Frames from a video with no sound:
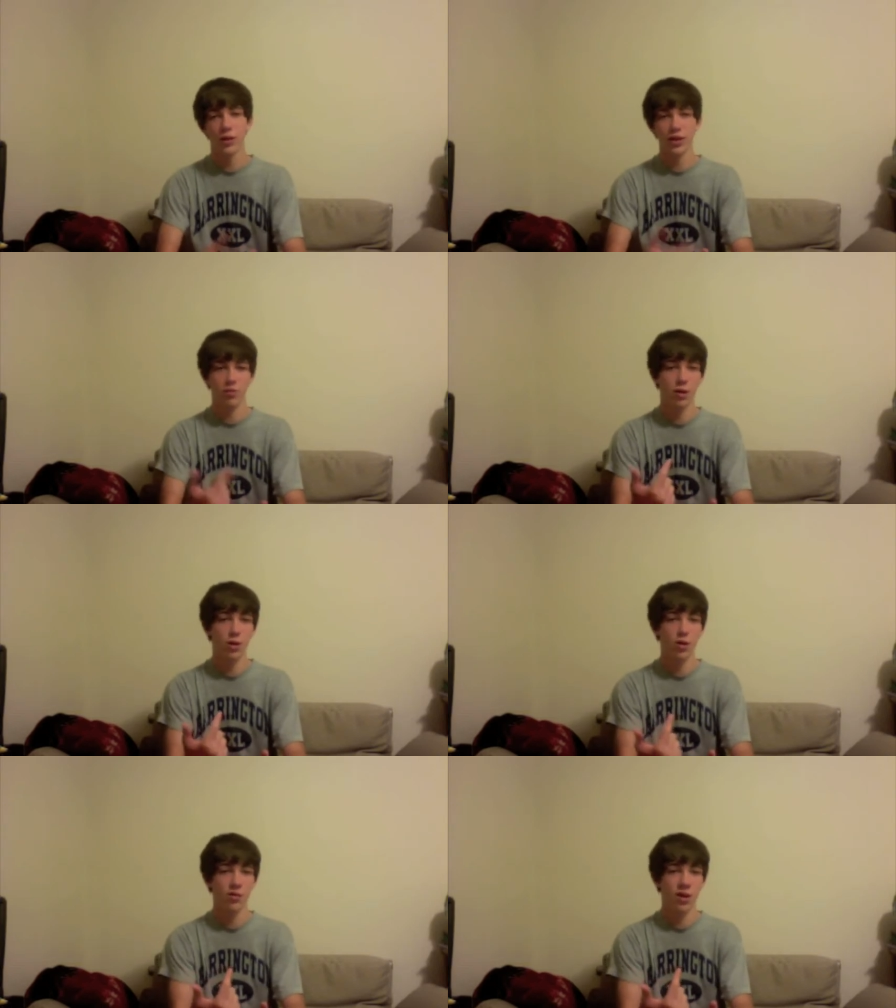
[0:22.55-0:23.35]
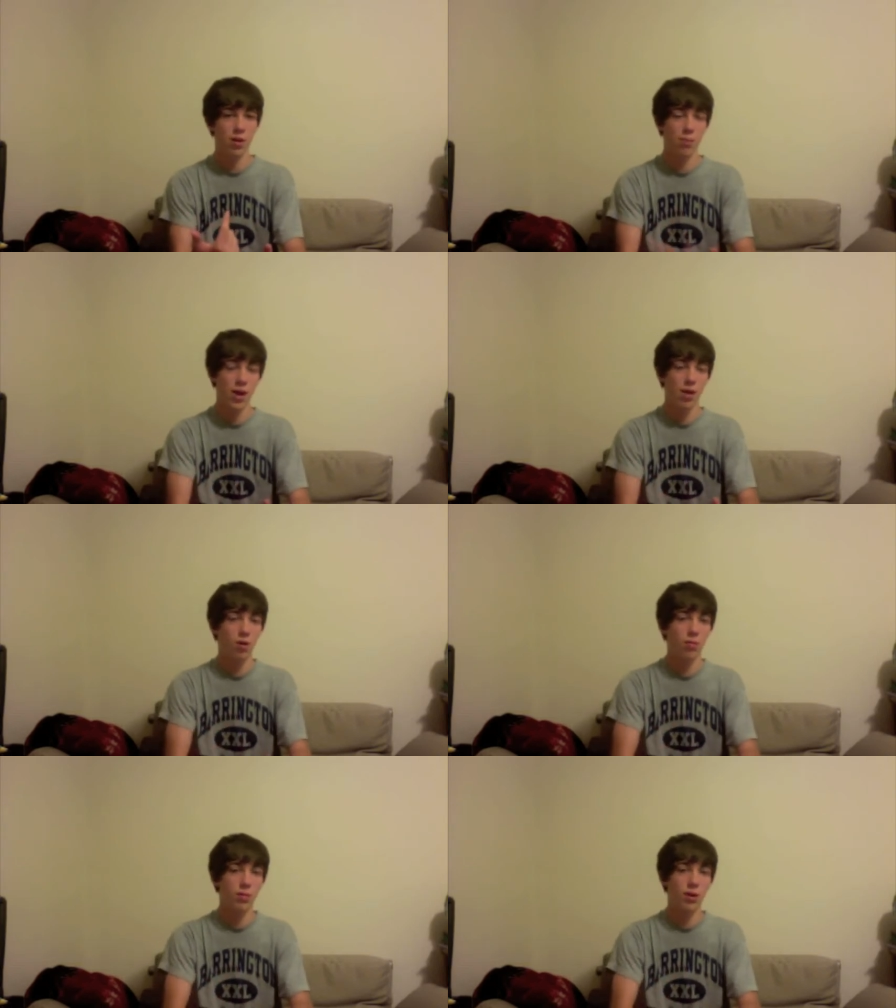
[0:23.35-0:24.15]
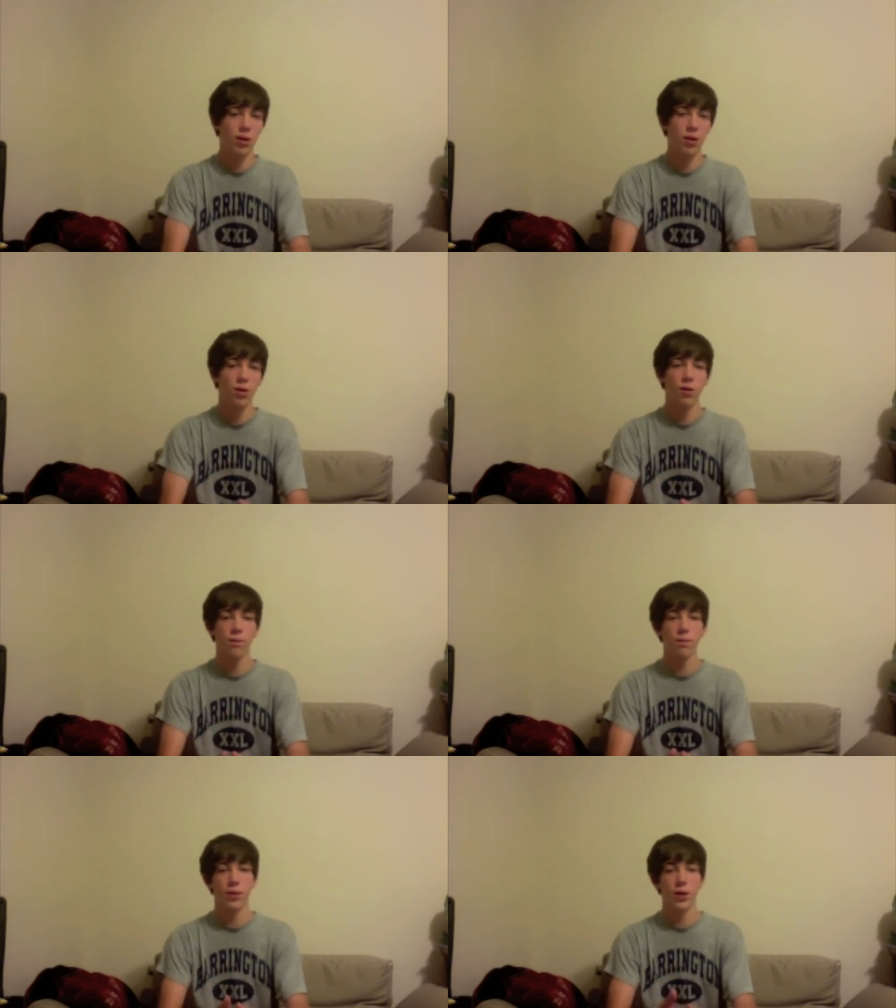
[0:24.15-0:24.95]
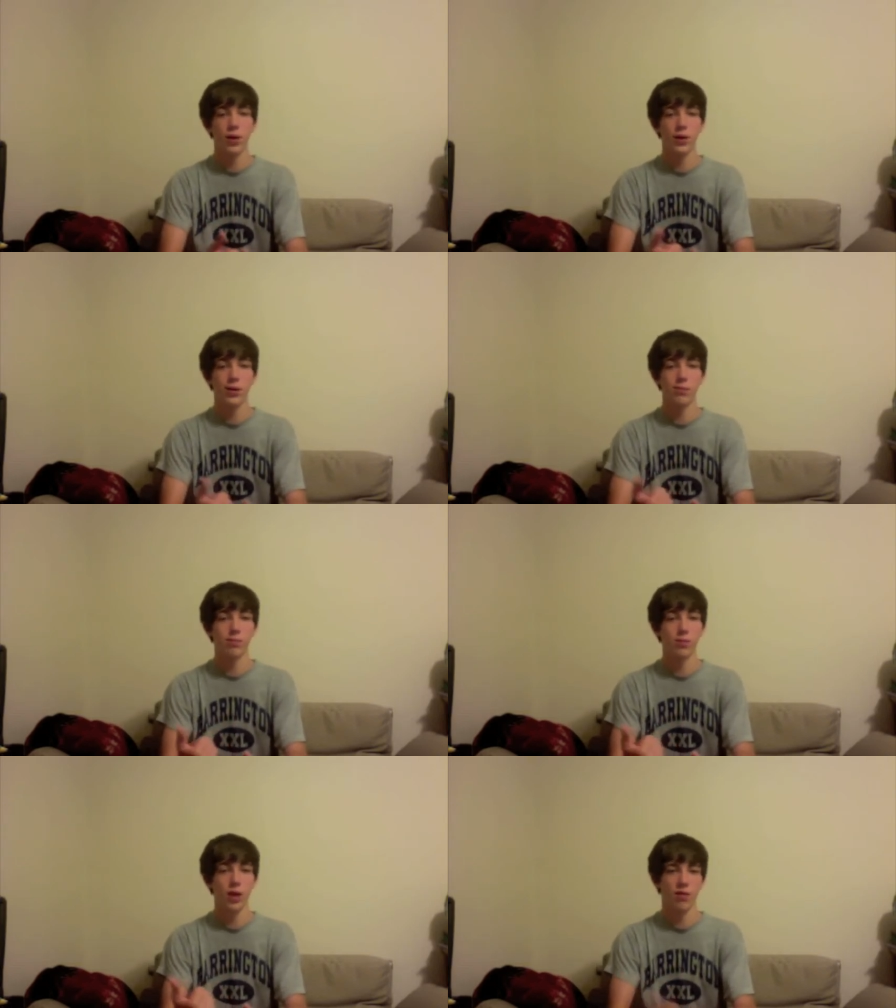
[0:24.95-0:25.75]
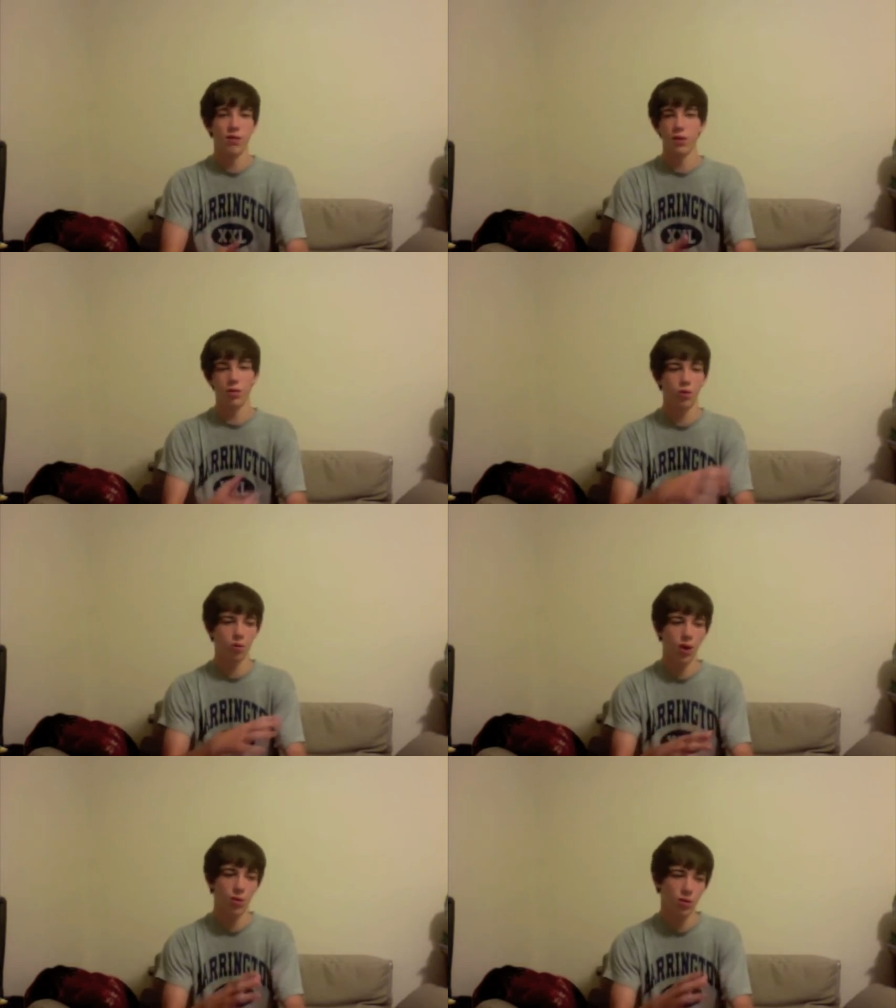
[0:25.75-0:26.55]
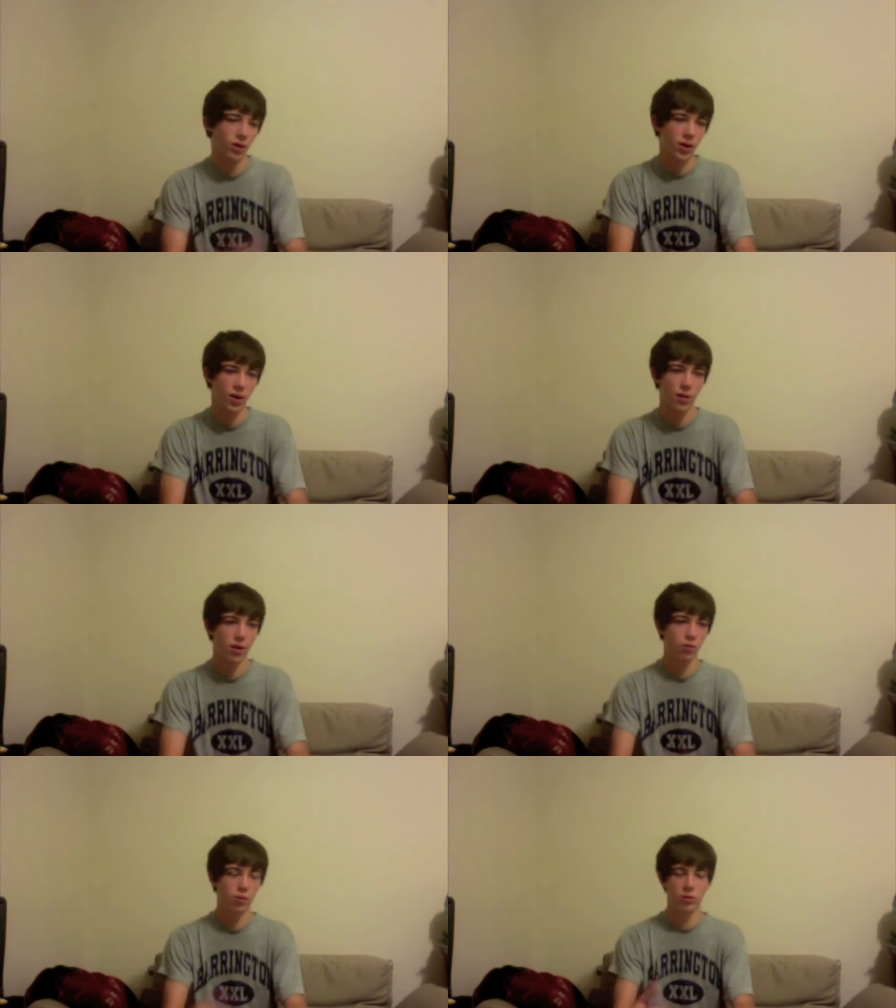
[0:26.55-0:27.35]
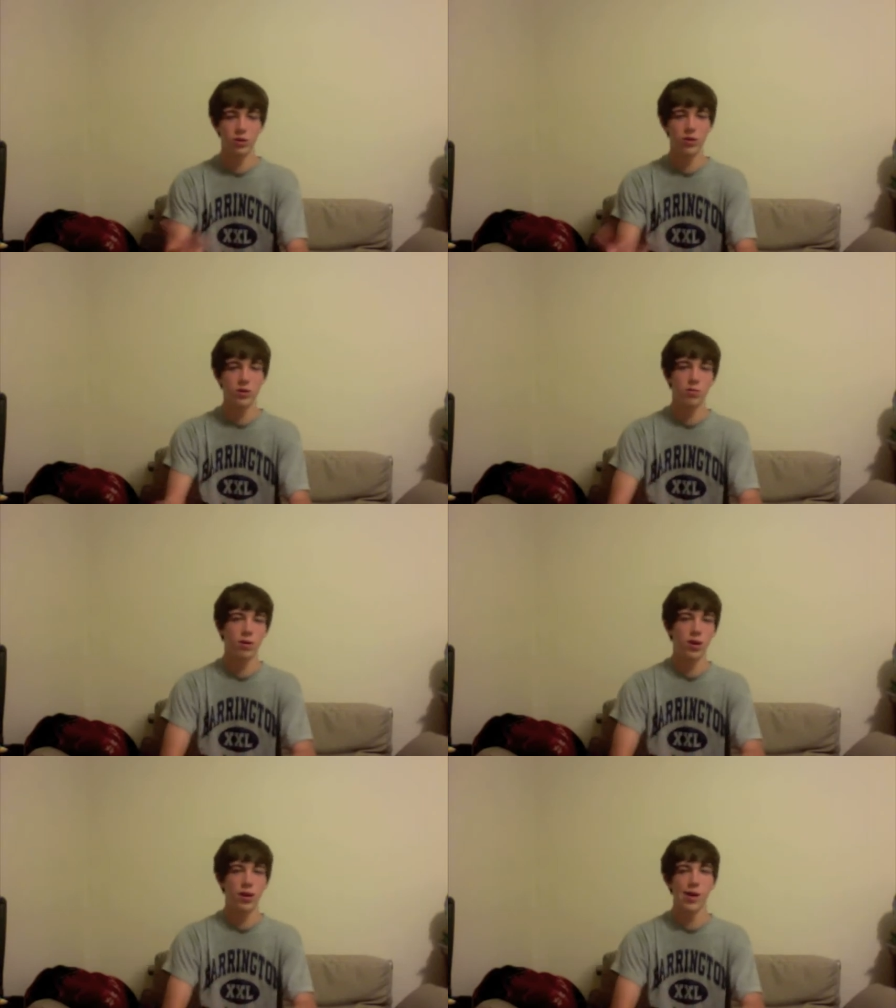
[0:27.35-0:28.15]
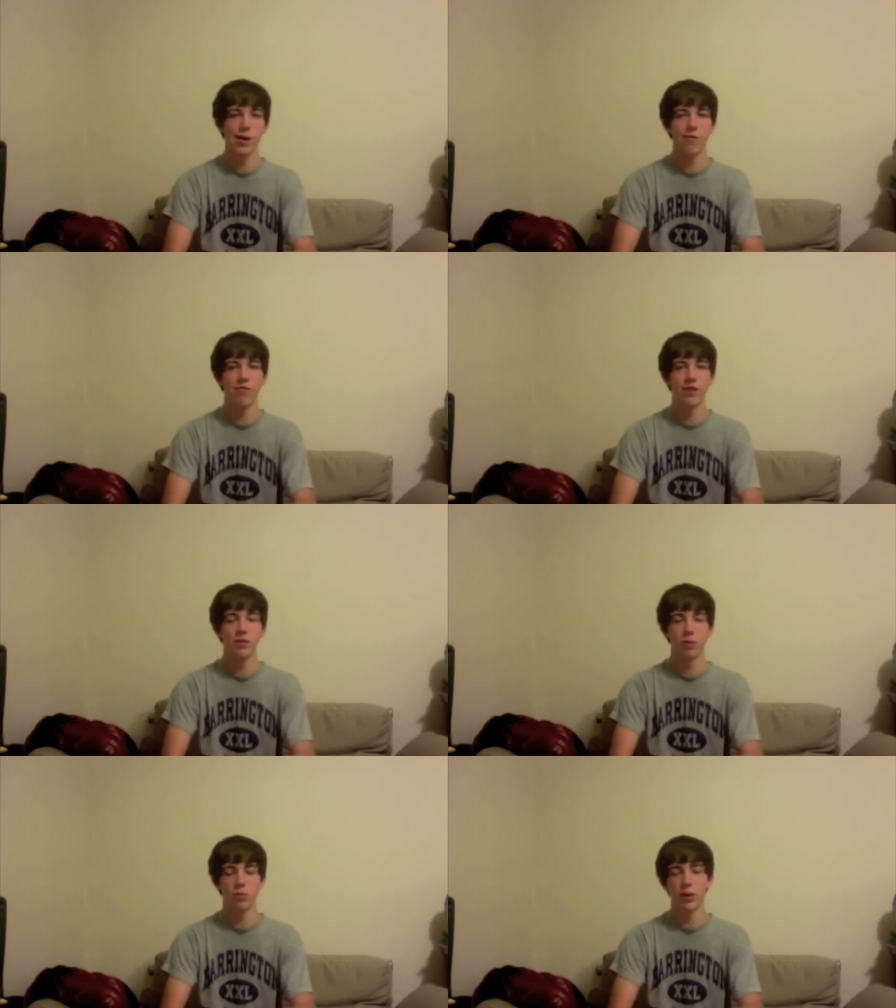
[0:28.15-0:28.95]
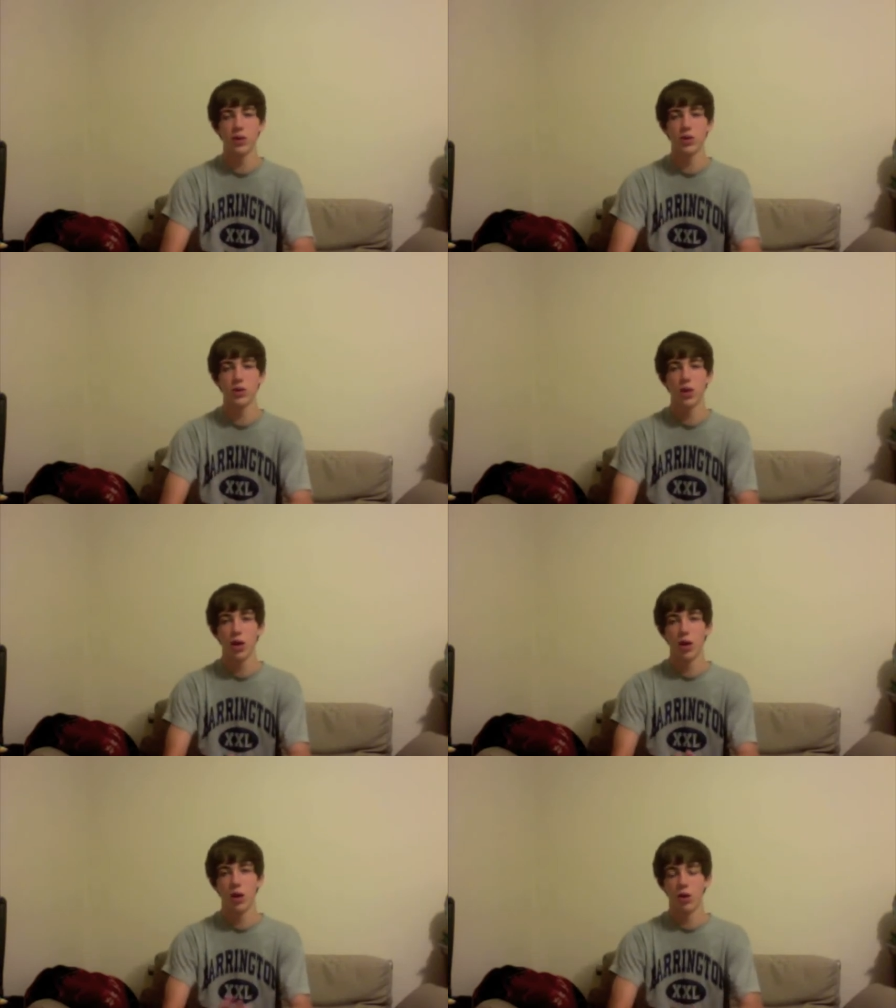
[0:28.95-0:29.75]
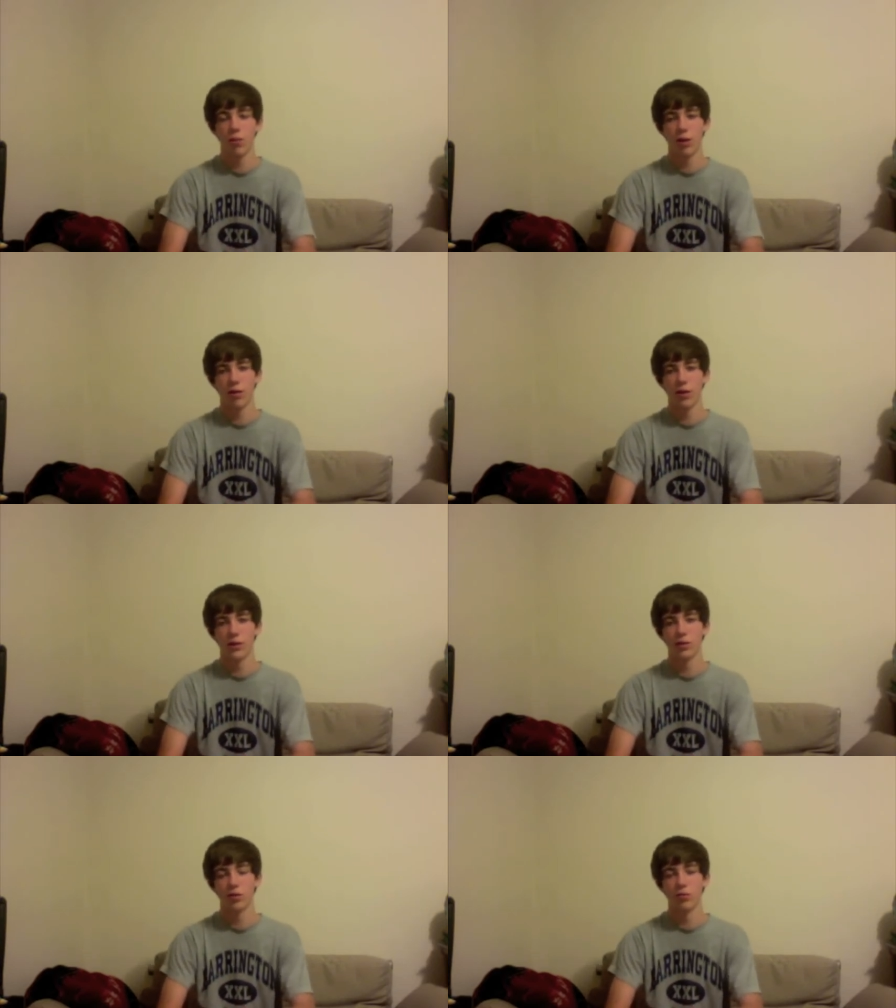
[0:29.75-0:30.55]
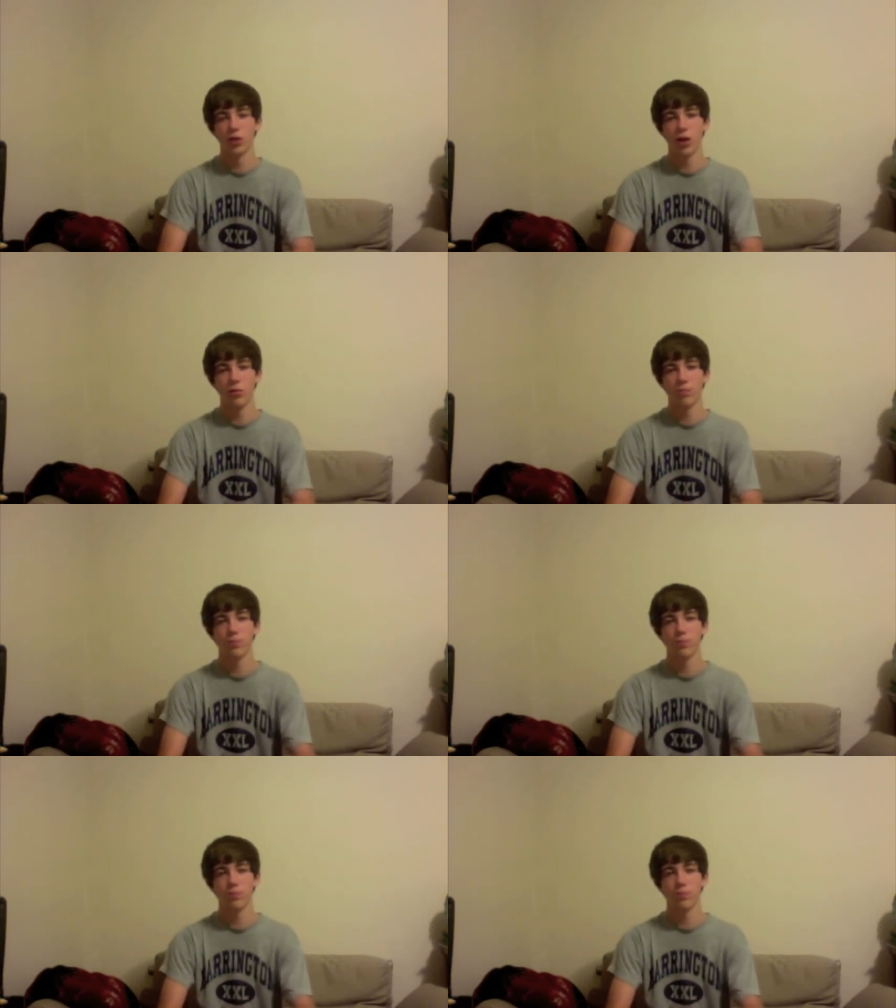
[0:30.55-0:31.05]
You guys may notice I had a banner up there, and I have that little Corrado thing down there, which leads to my Facebook page, all on my YouTube channel.